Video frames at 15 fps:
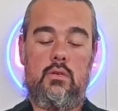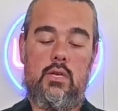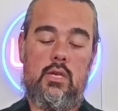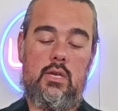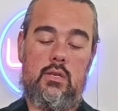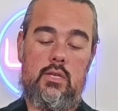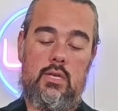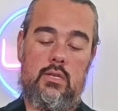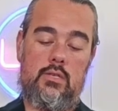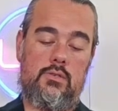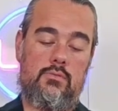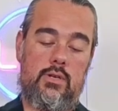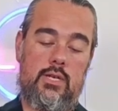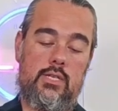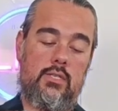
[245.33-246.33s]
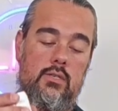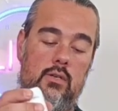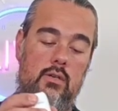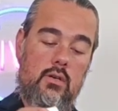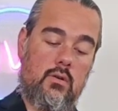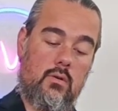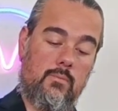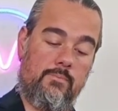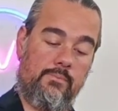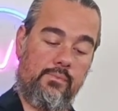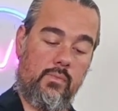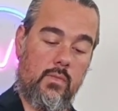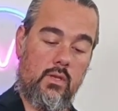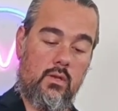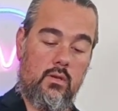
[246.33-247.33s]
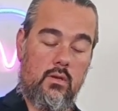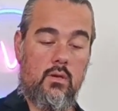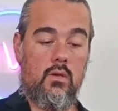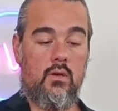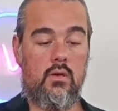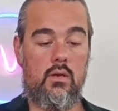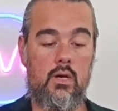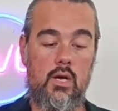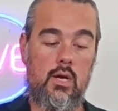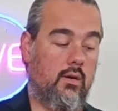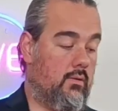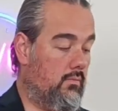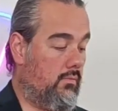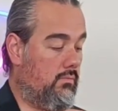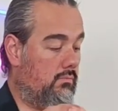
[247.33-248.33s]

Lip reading: and that is ready to go.